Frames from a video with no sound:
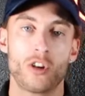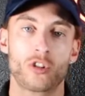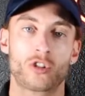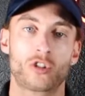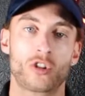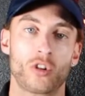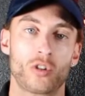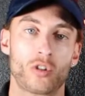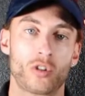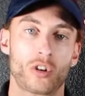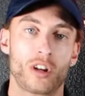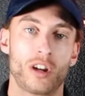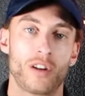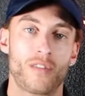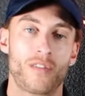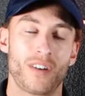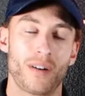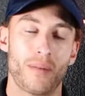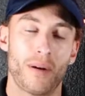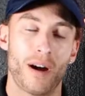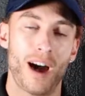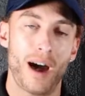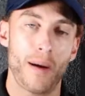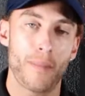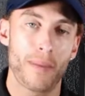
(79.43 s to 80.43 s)
So they're going to,
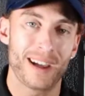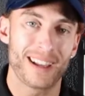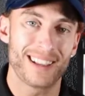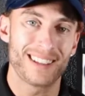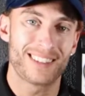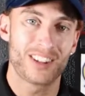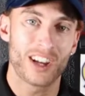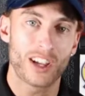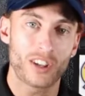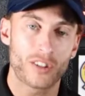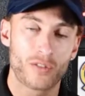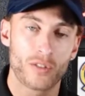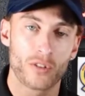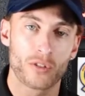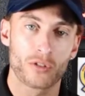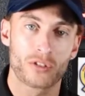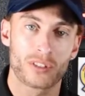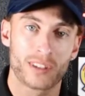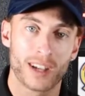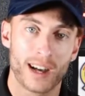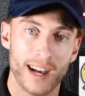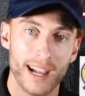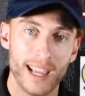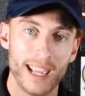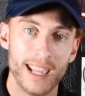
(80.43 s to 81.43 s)
oh, my chest feels
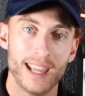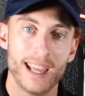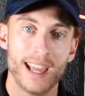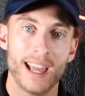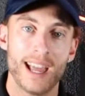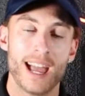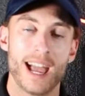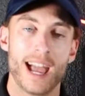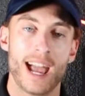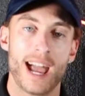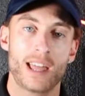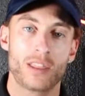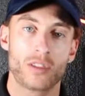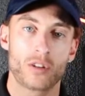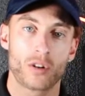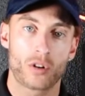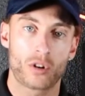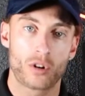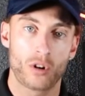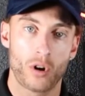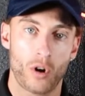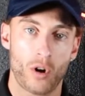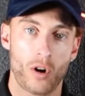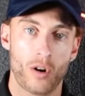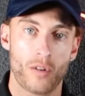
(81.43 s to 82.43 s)
tight, and they're
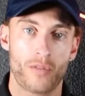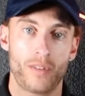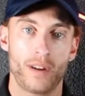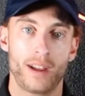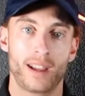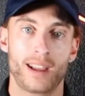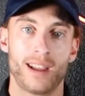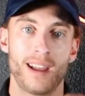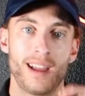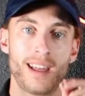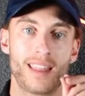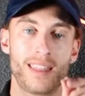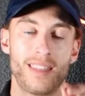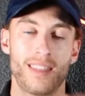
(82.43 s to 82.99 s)
coughing.